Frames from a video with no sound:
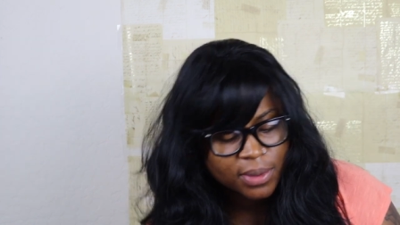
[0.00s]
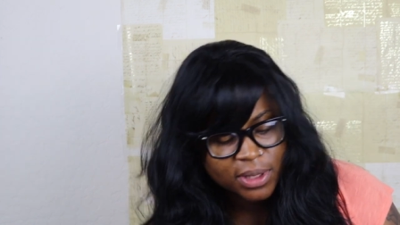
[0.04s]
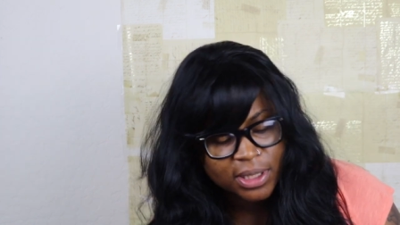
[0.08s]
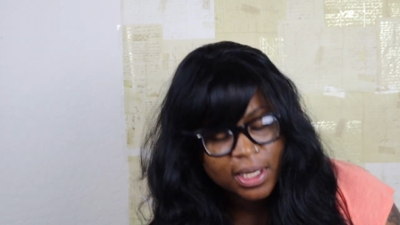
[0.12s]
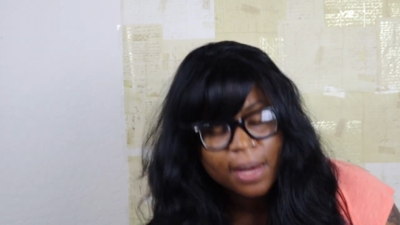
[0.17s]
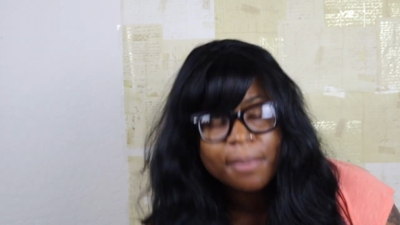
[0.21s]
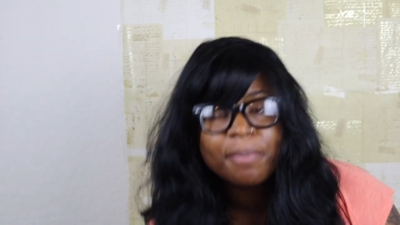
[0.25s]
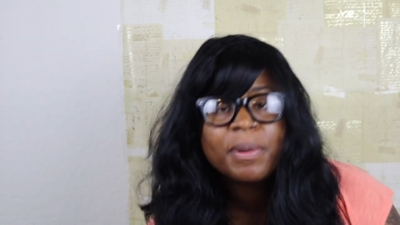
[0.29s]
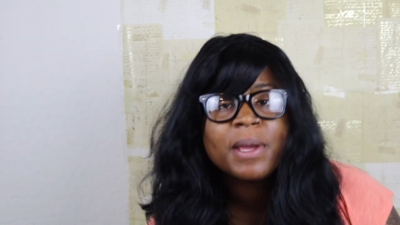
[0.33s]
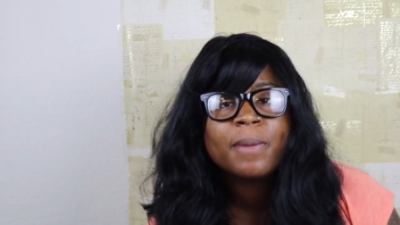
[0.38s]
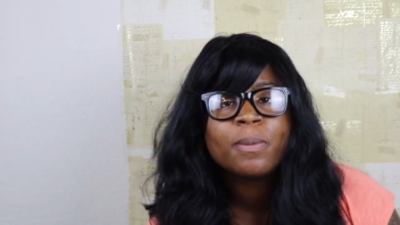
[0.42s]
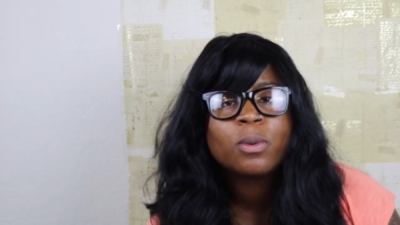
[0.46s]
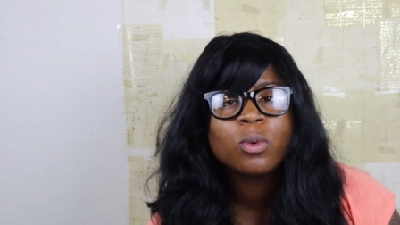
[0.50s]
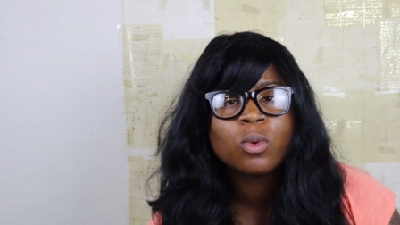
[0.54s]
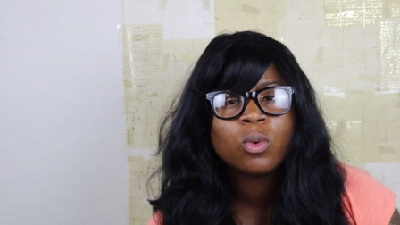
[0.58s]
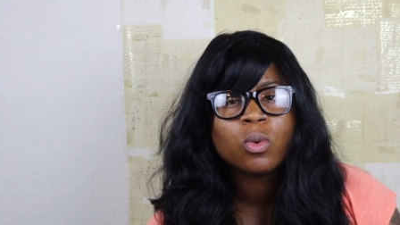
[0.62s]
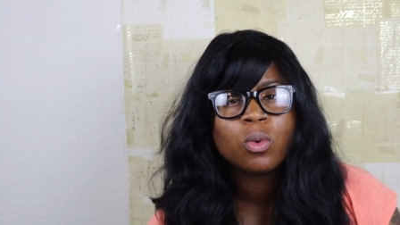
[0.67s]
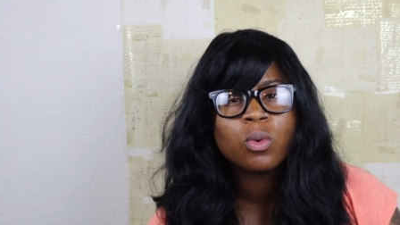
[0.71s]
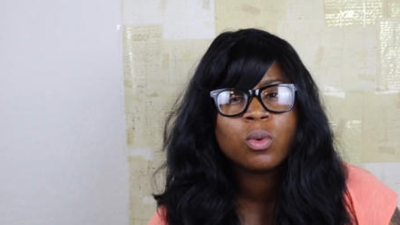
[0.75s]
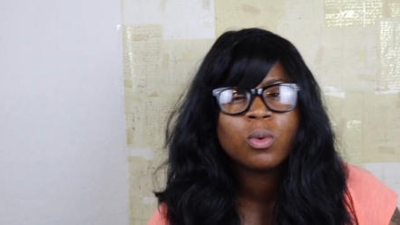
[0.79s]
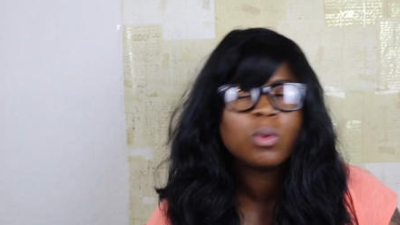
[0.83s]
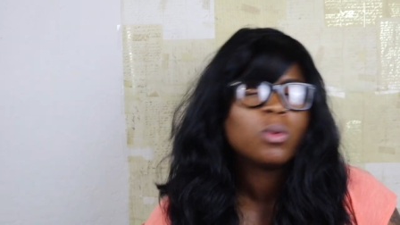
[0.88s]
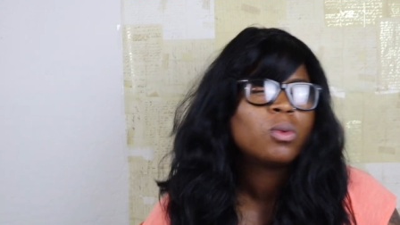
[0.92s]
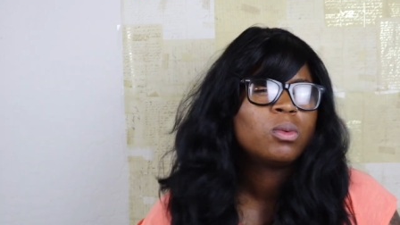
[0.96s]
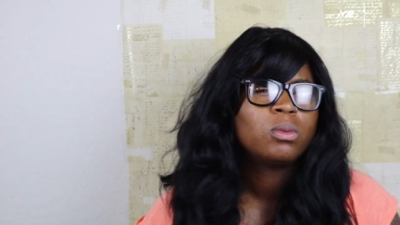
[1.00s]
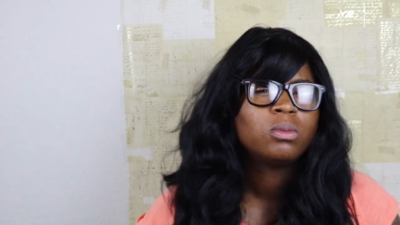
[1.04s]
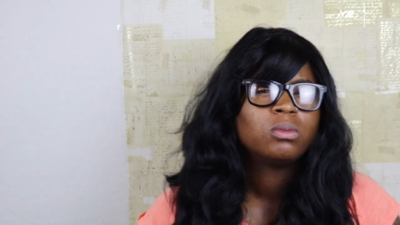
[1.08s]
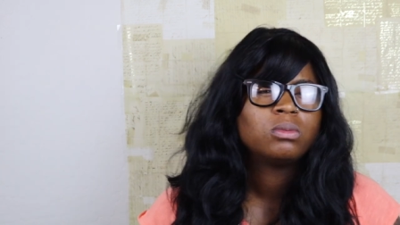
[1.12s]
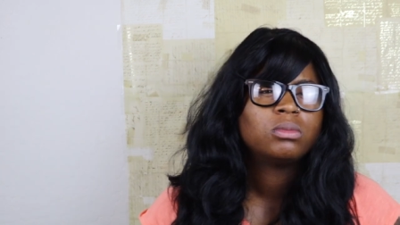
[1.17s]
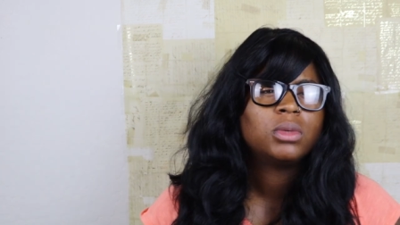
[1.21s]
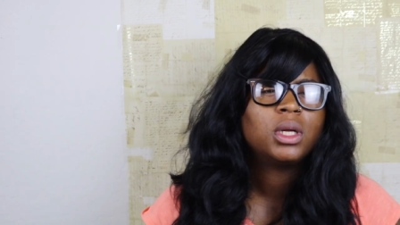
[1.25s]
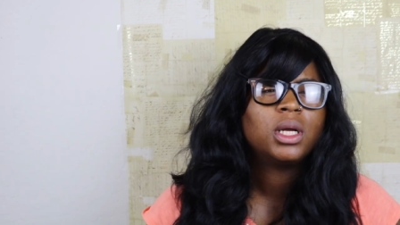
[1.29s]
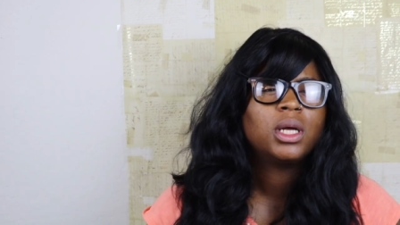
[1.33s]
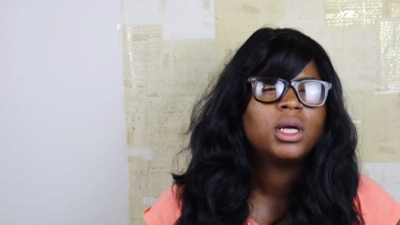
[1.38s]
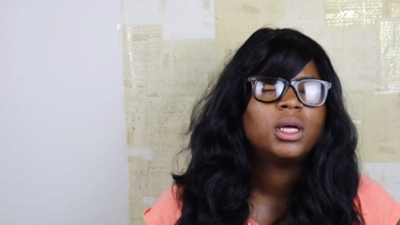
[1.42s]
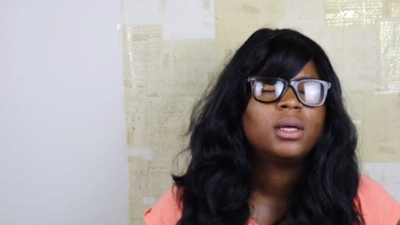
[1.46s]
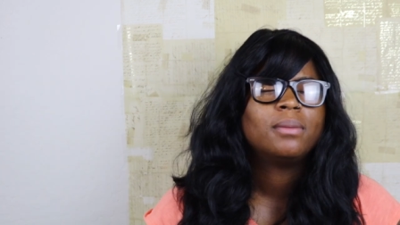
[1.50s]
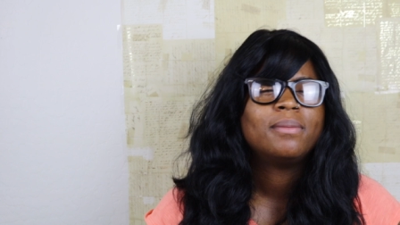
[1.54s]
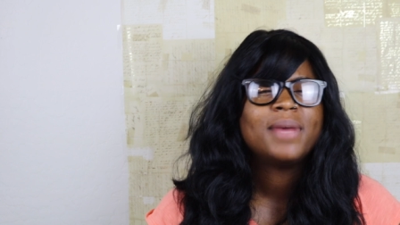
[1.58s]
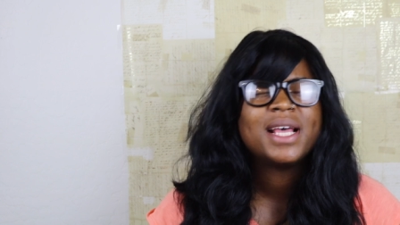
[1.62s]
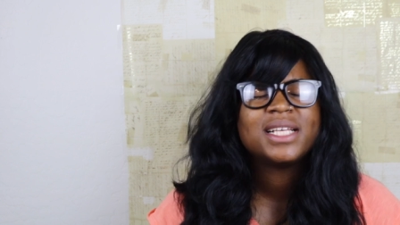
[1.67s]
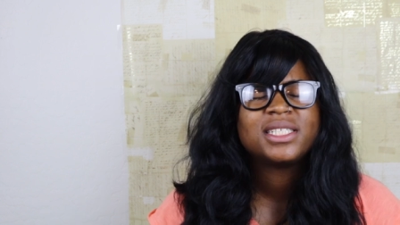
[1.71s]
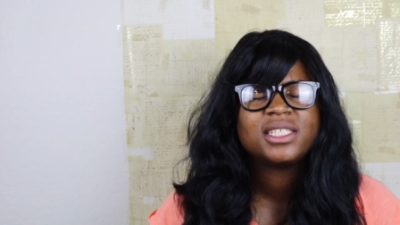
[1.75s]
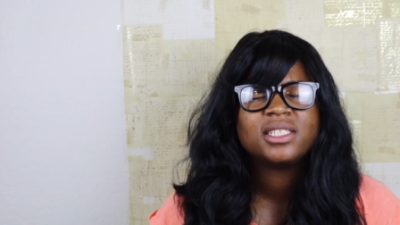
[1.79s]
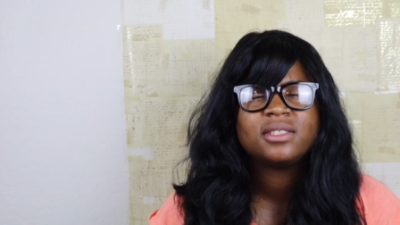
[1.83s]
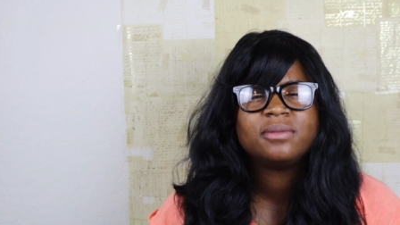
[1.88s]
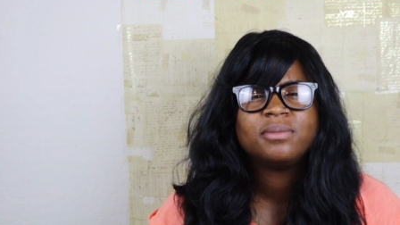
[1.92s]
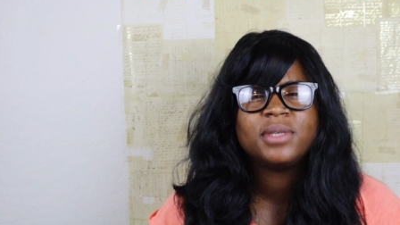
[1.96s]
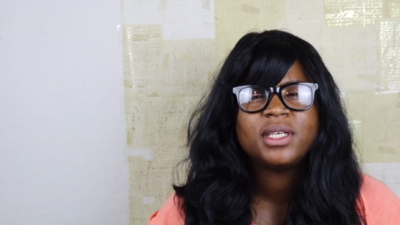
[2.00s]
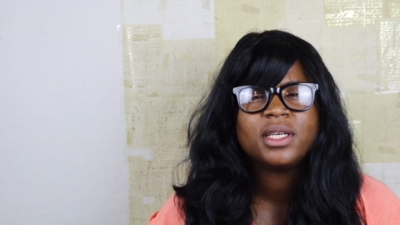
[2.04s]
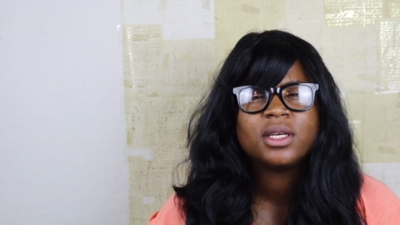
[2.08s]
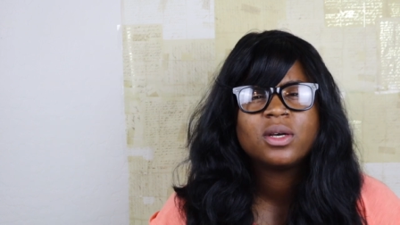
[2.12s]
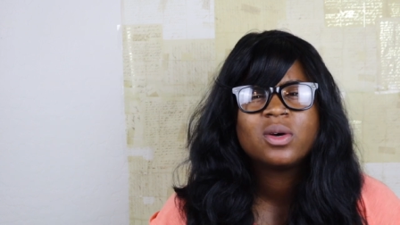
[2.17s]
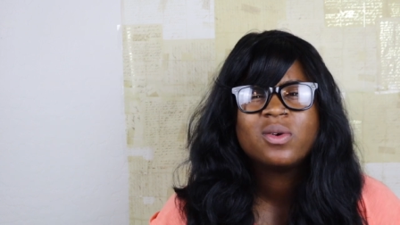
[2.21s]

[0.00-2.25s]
Some people message me